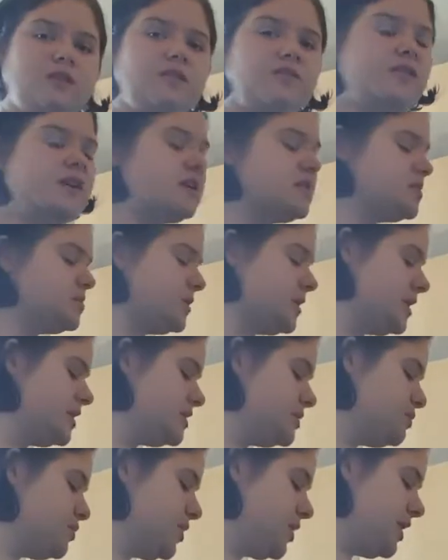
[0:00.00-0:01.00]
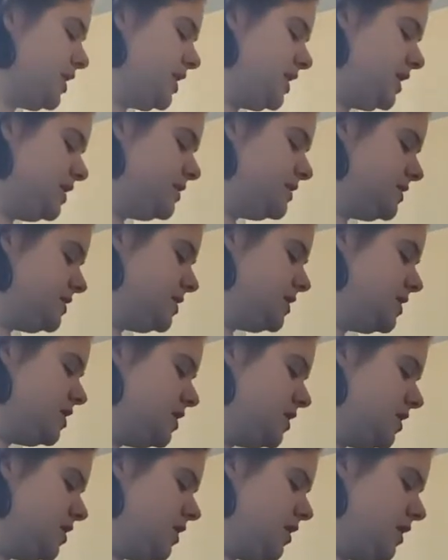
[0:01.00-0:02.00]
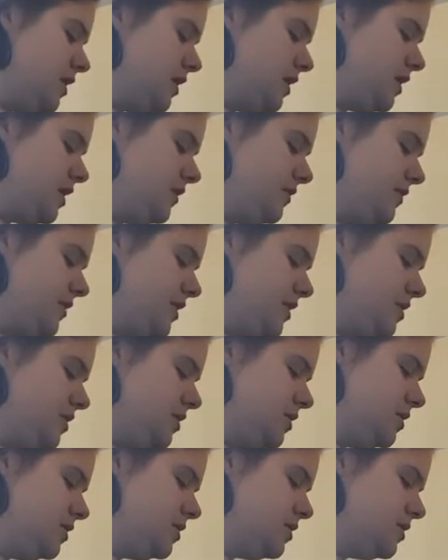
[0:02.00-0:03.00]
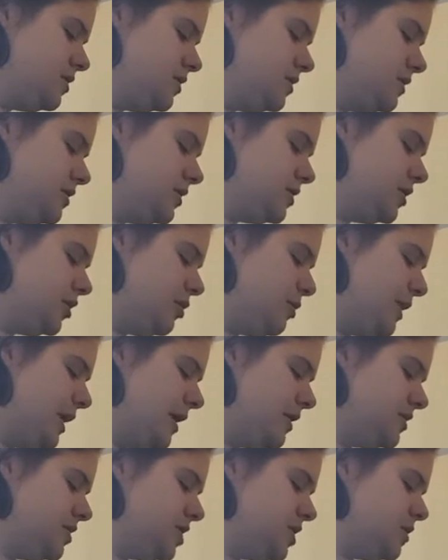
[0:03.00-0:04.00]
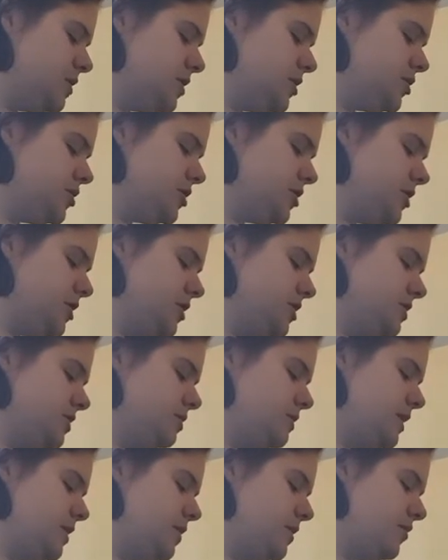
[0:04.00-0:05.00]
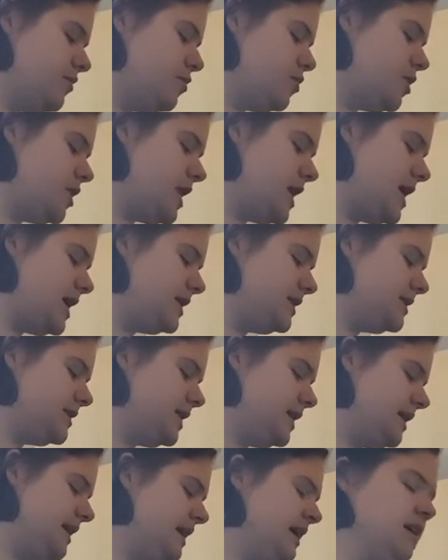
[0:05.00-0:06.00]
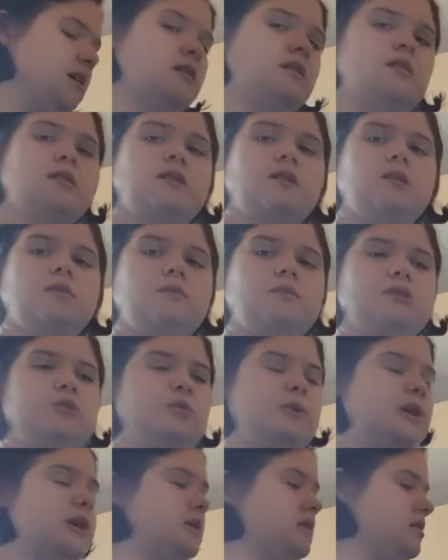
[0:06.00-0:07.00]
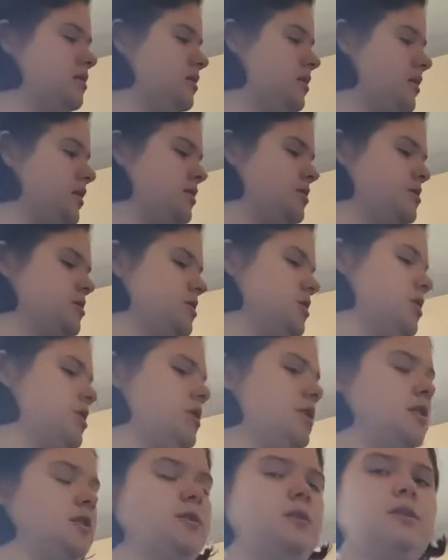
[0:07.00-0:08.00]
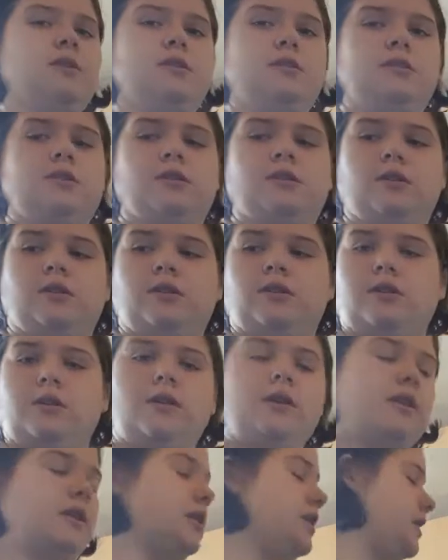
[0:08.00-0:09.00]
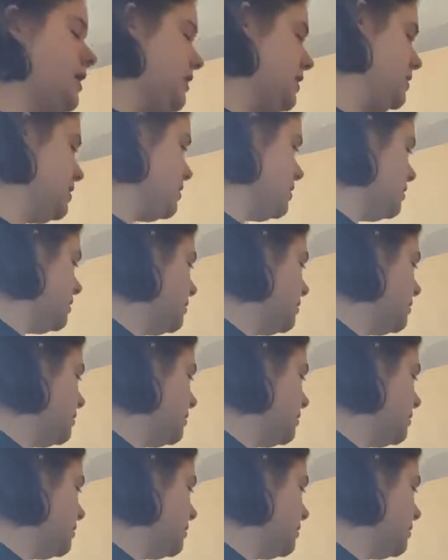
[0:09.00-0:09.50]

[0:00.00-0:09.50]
First, we need to preheat our oven to about 200, maybe even 180, between those two. And then